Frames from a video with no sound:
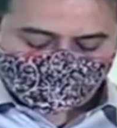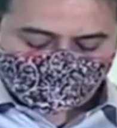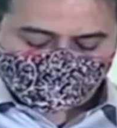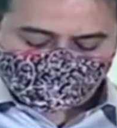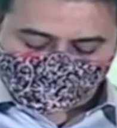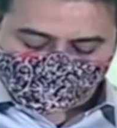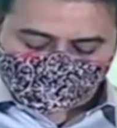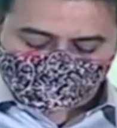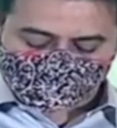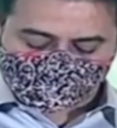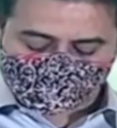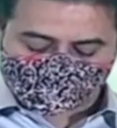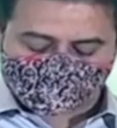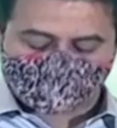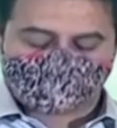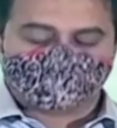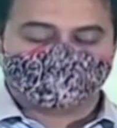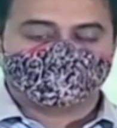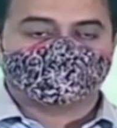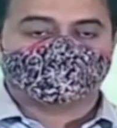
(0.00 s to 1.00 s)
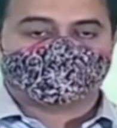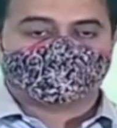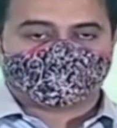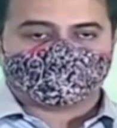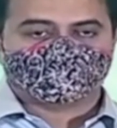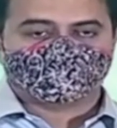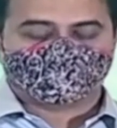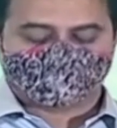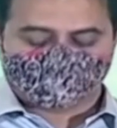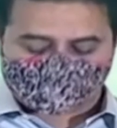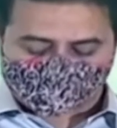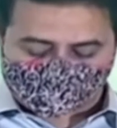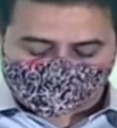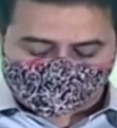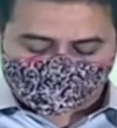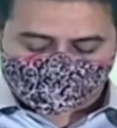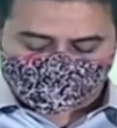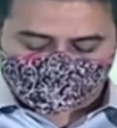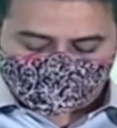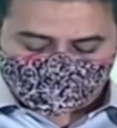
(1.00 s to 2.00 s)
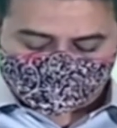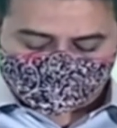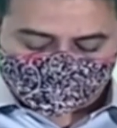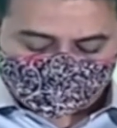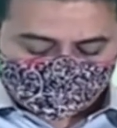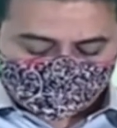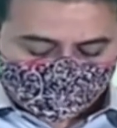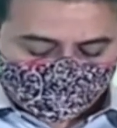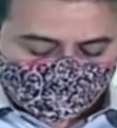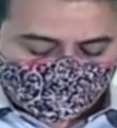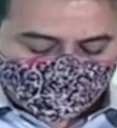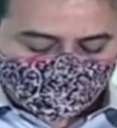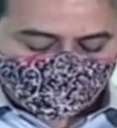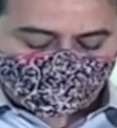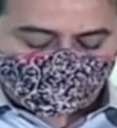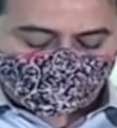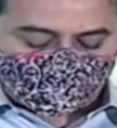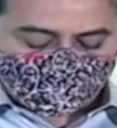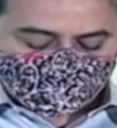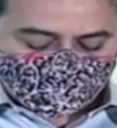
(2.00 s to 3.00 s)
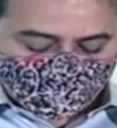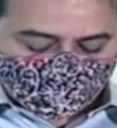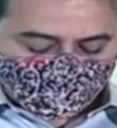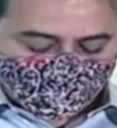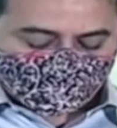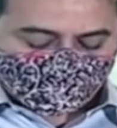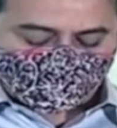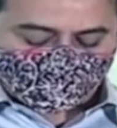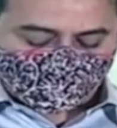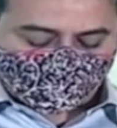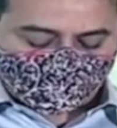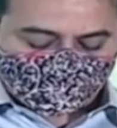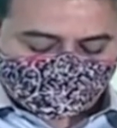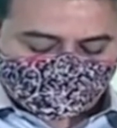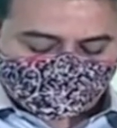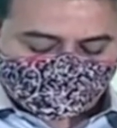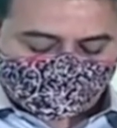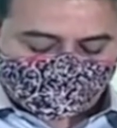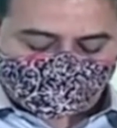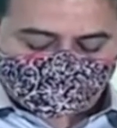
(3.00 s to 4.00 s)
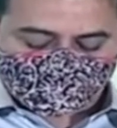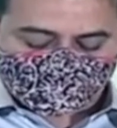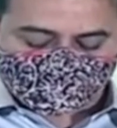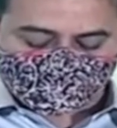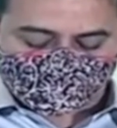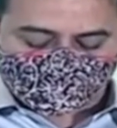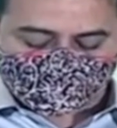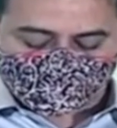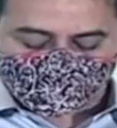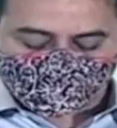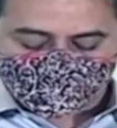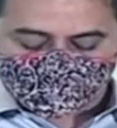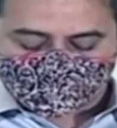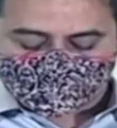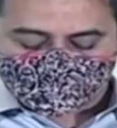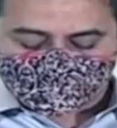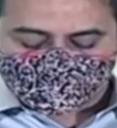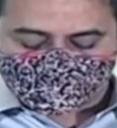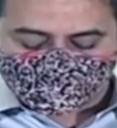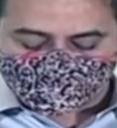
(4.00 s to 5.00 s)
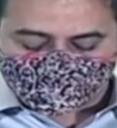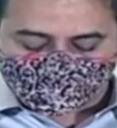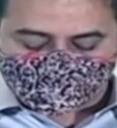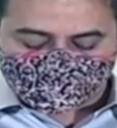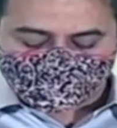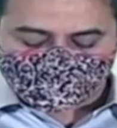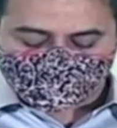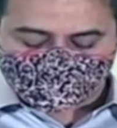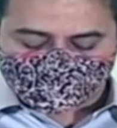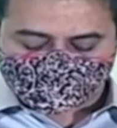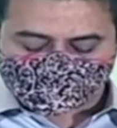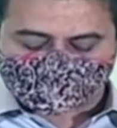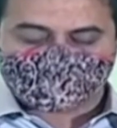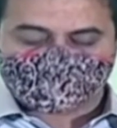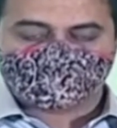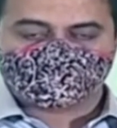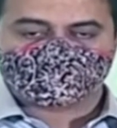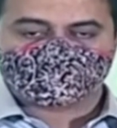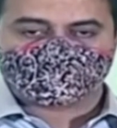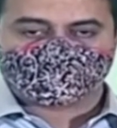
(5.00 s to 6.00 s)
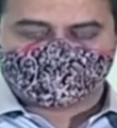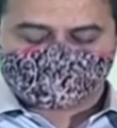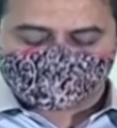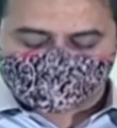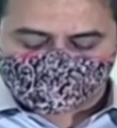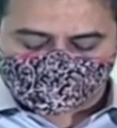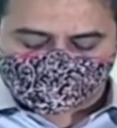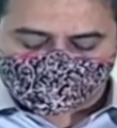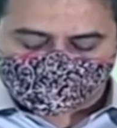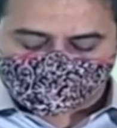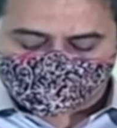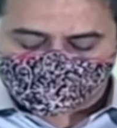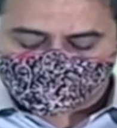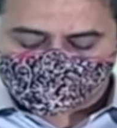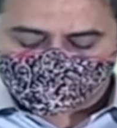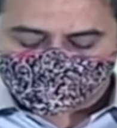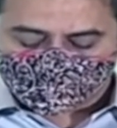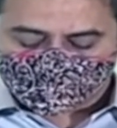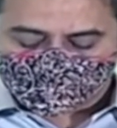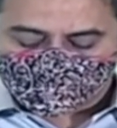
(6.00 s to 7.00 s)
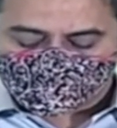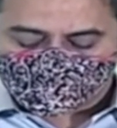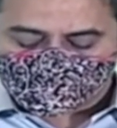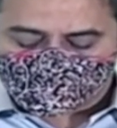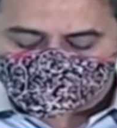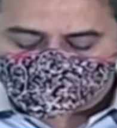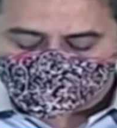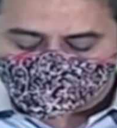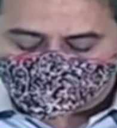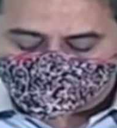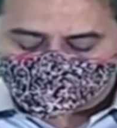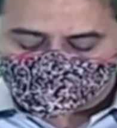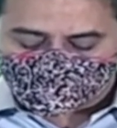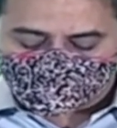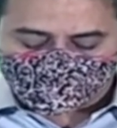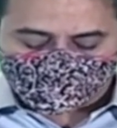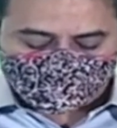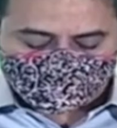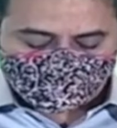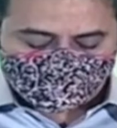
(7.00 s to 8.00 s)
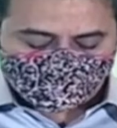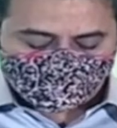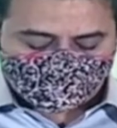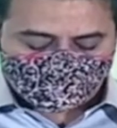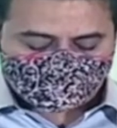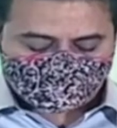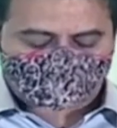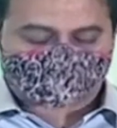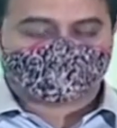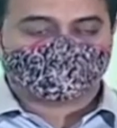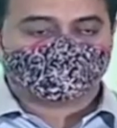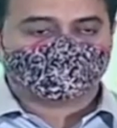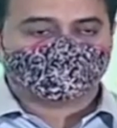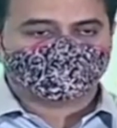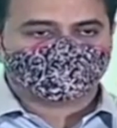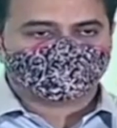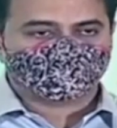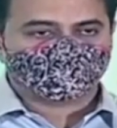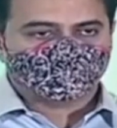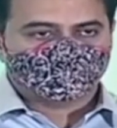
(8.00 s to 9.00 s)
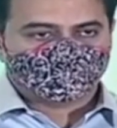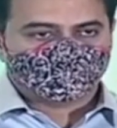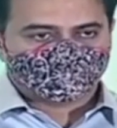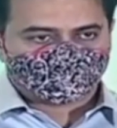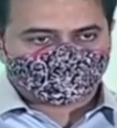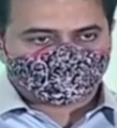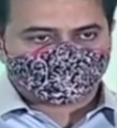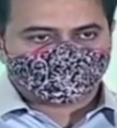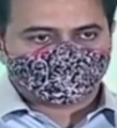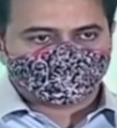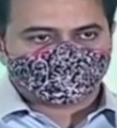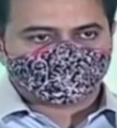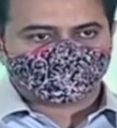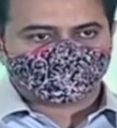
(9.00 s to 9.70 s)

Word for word: is also globally ranked #1 in cost effectiveness as per the Financial Times FDI Future Aerospace Cities rankings for the year